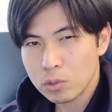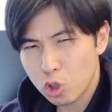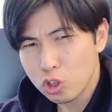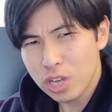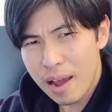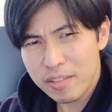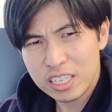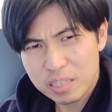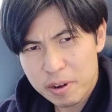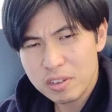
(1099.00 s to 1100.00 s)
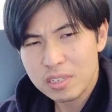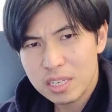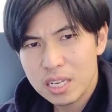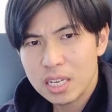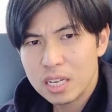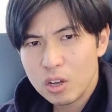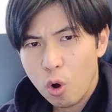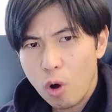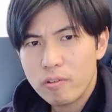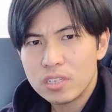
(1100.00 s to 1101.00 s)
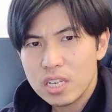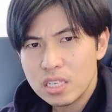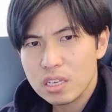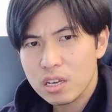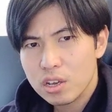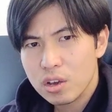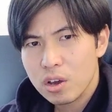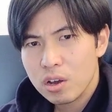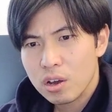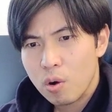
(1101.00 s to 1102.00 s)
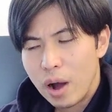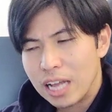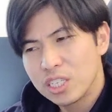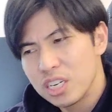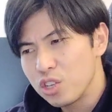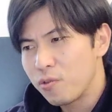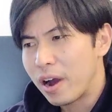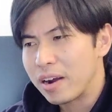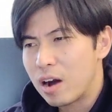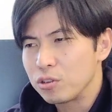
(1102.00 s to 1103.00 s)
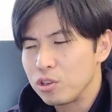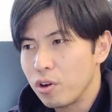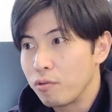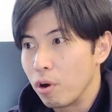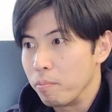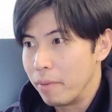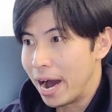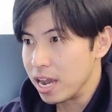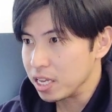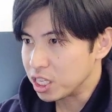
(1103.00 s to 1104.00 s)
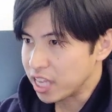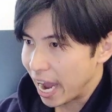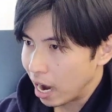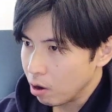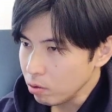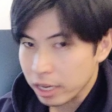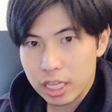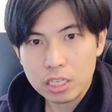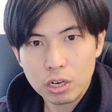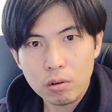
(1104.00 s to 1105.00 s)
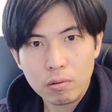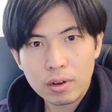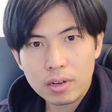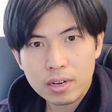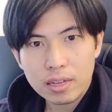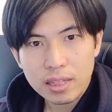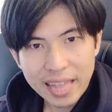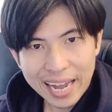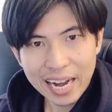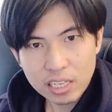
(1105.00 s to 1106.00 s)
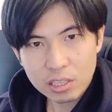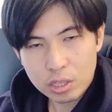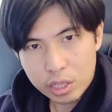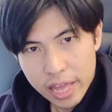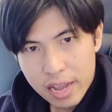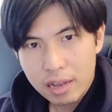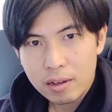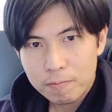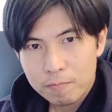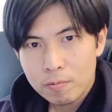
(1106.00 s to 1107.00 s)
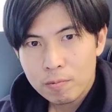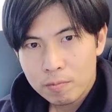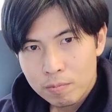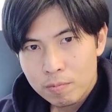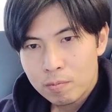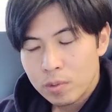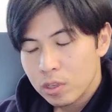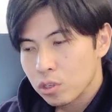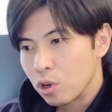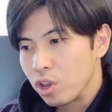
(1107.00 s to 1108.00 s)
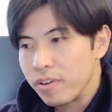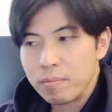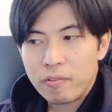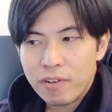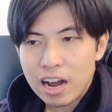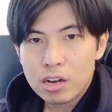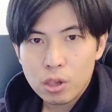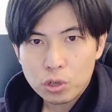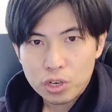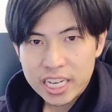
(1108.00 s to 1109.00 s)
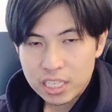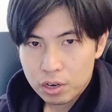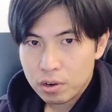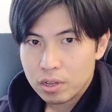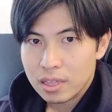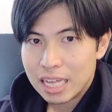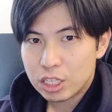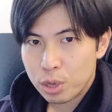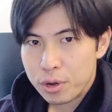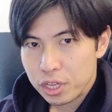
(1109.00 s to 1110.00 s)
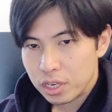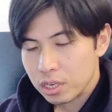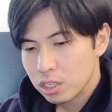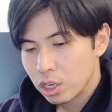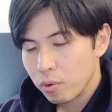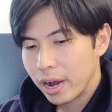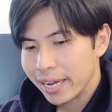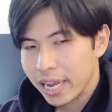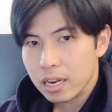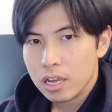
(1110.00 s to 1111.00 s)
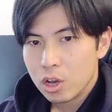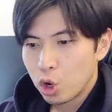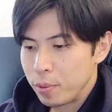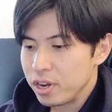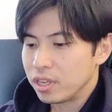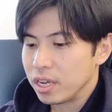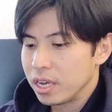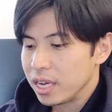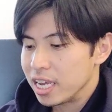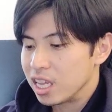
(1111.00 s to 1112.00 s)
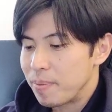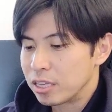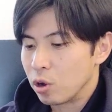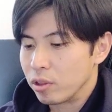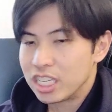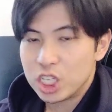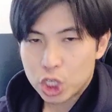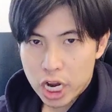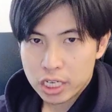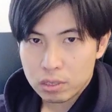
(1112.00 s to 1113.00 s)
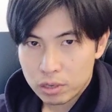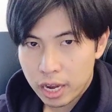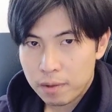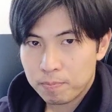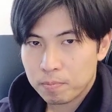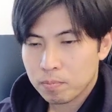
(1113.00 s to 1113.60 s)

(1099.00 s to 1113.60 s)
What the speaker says: Don't you have this experience? Overseas, as soon as you find out you're from my town, like this, that kind of thing. So you feel far closer, easier. That's community. So again, community, it depends on the situation, okay?